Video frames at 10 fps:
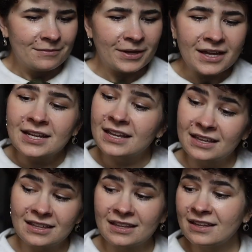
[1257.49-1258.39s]
But
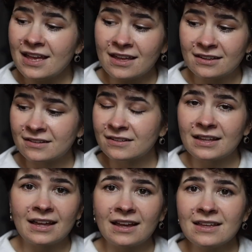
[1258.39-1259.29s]
yeah,
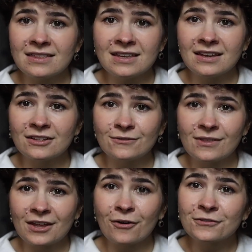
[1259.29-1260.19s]
I think I'll do
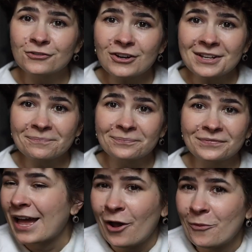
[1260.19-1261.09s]
that off screen.
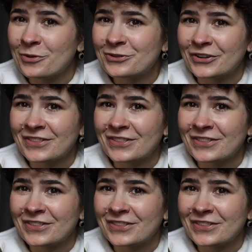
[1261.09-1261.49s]
I hope you enjoyed